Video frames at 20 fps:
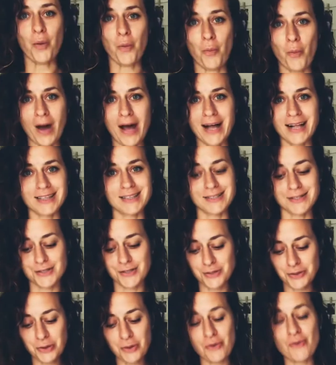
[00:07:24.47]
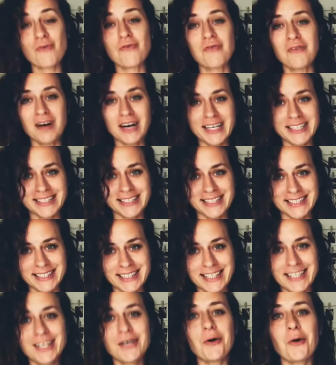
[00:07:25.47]
Well, so
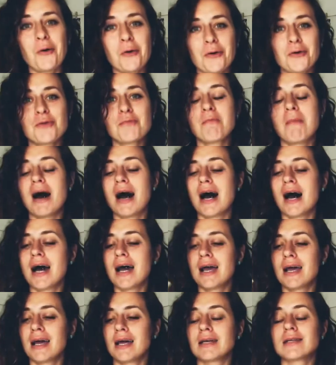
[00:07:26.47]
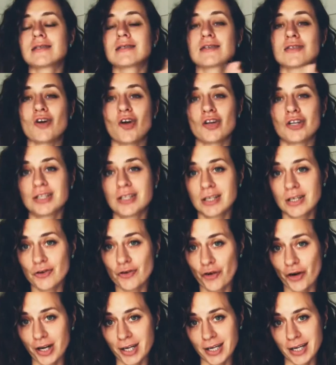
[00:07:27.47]
finally, all my solid
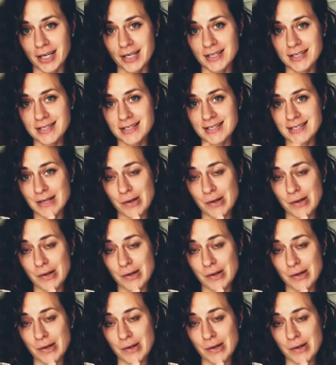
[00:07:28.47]
ingredients,